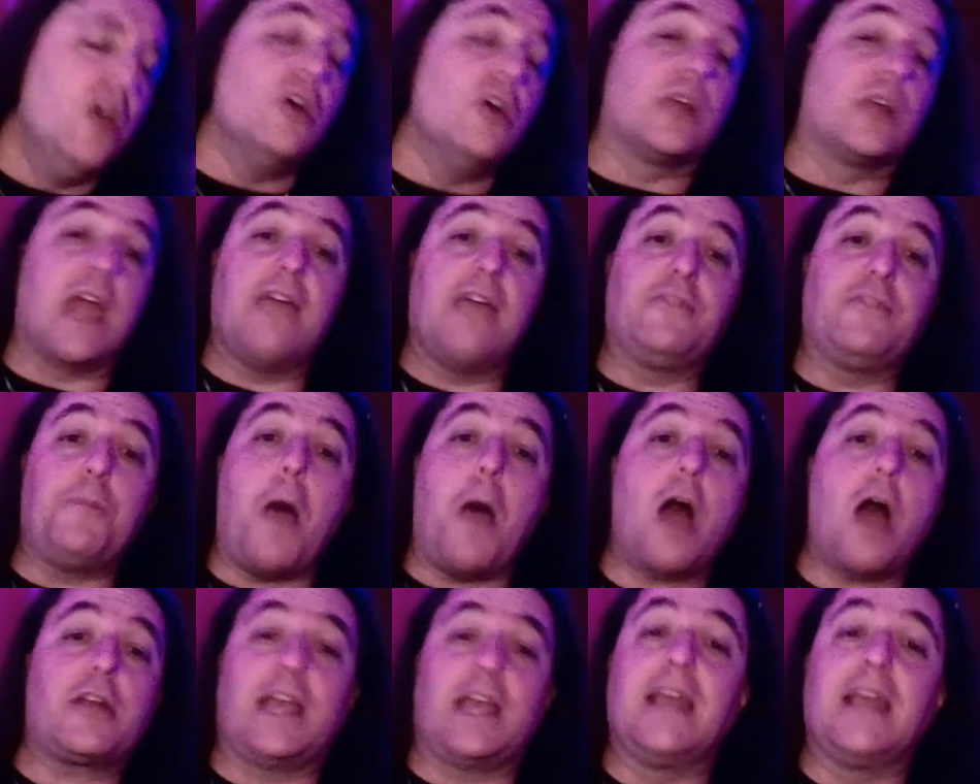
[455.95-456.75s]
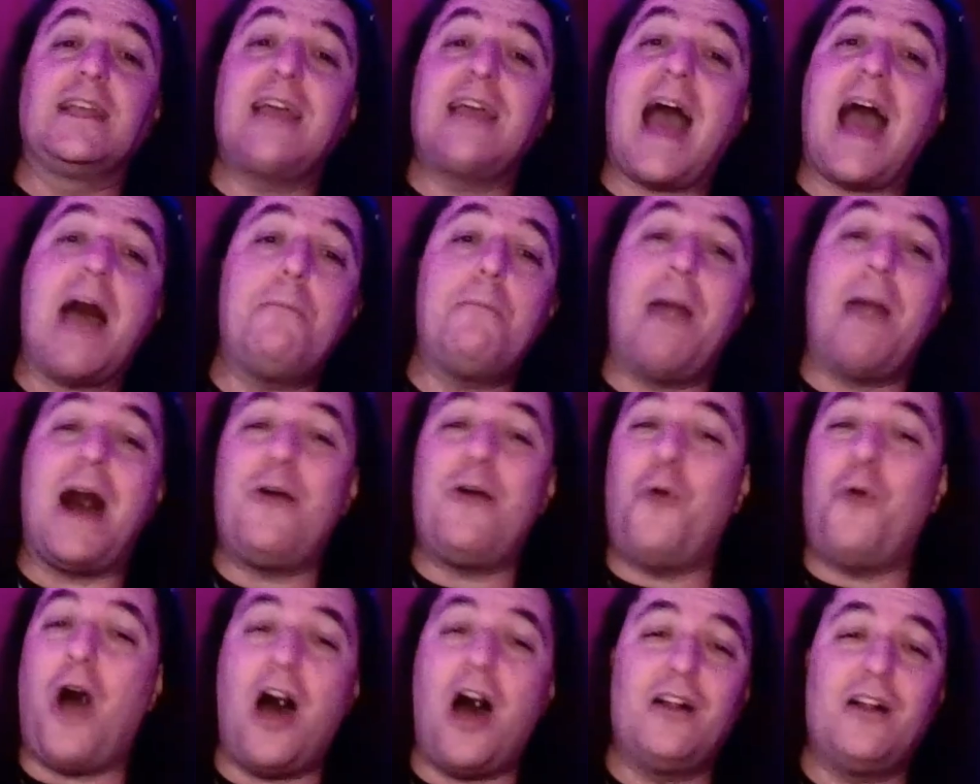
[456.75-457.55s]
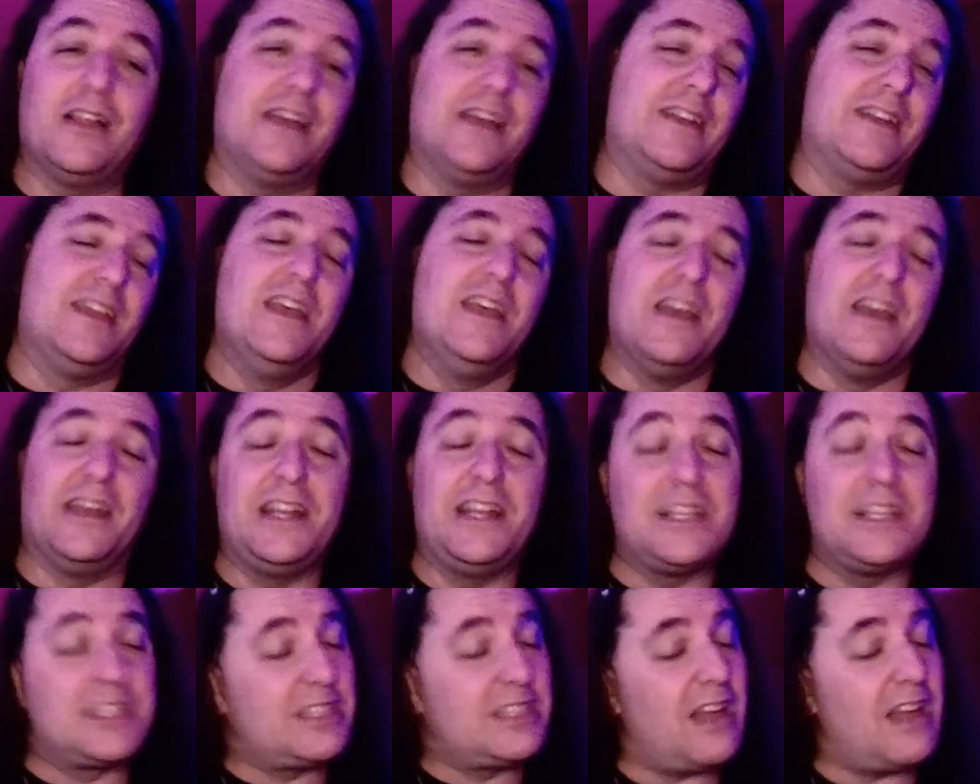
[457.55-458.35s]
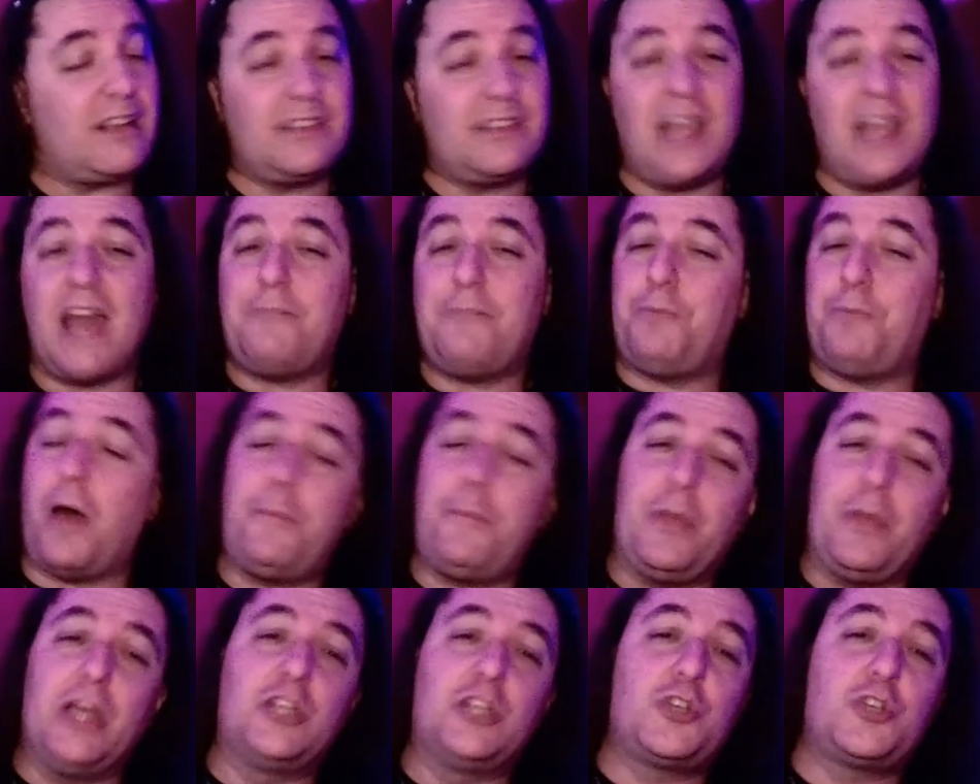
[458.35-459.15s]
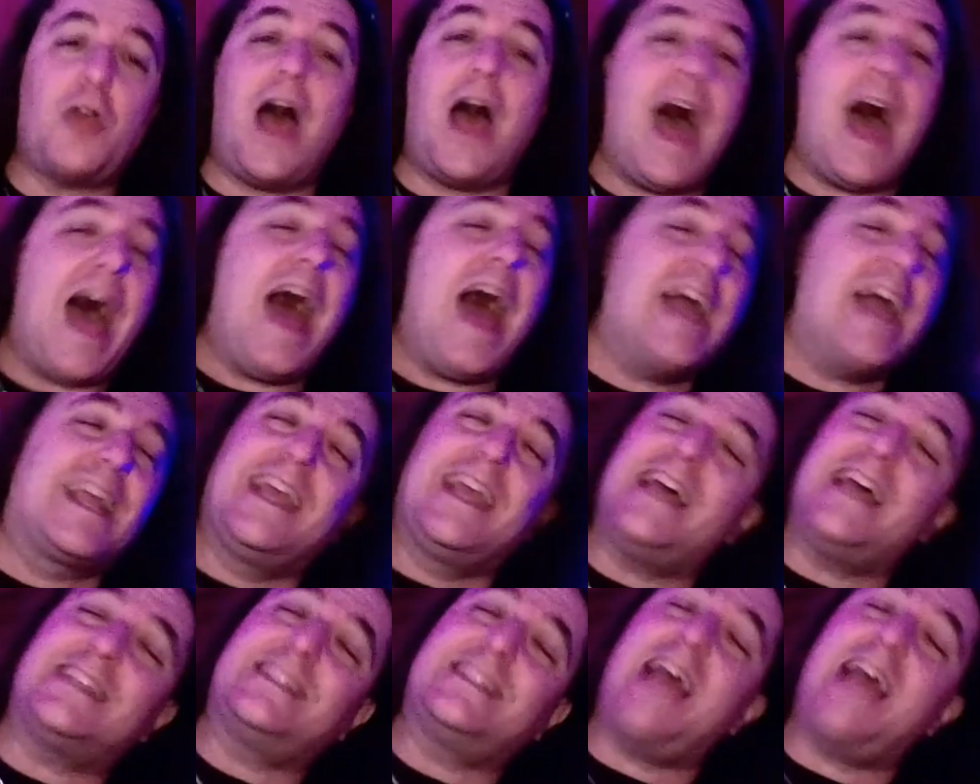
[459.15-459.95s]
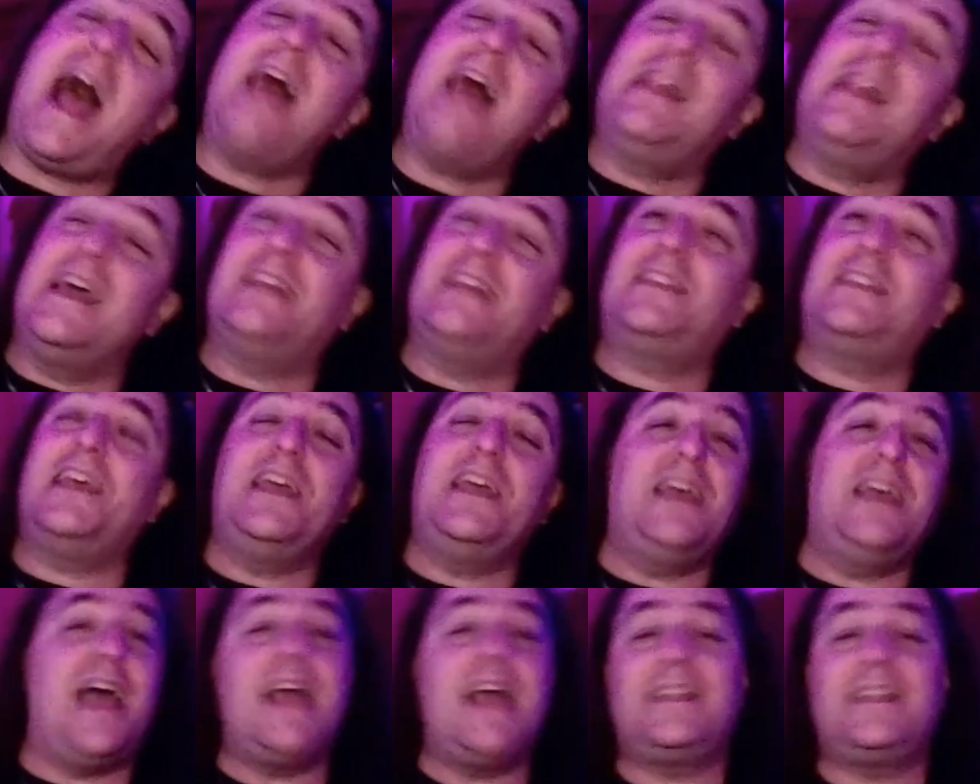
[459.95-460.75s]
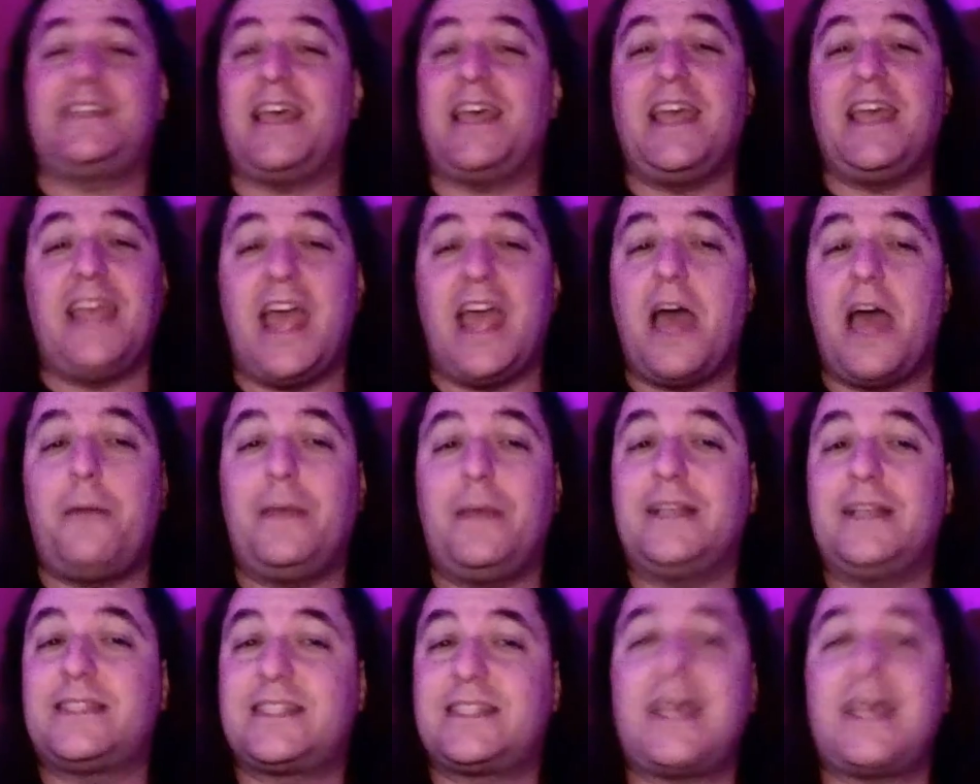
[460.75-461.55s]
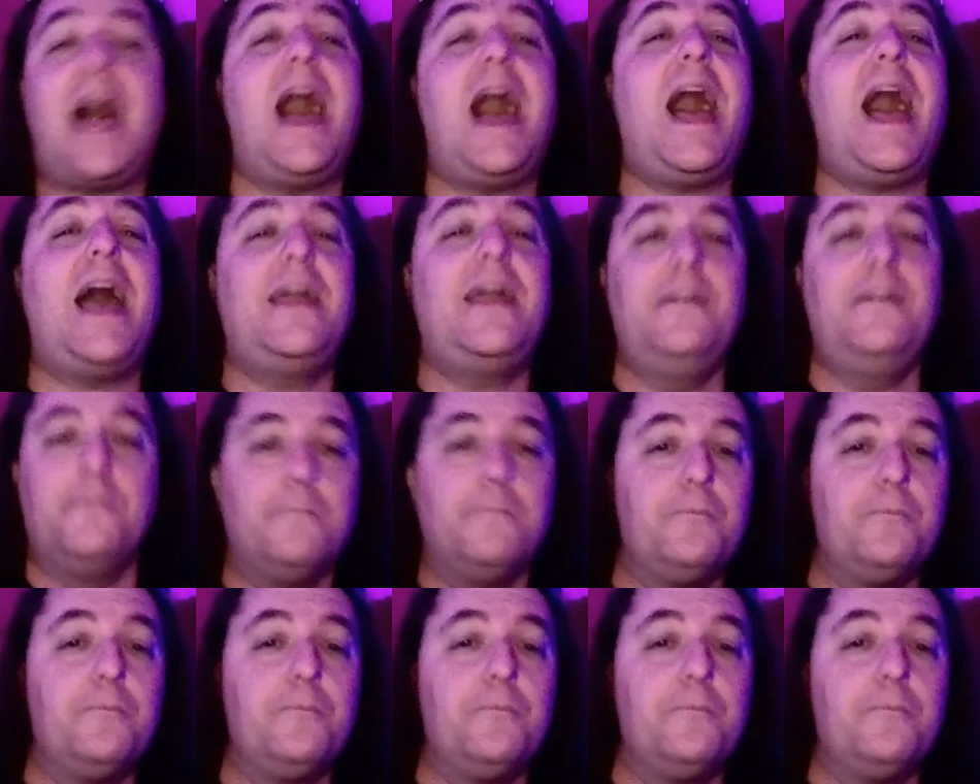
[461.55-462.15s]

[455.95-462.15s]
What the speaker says: Gave the parking guy my wallet, and he sucked that puppy dry. Guess I'll hit the ATM inside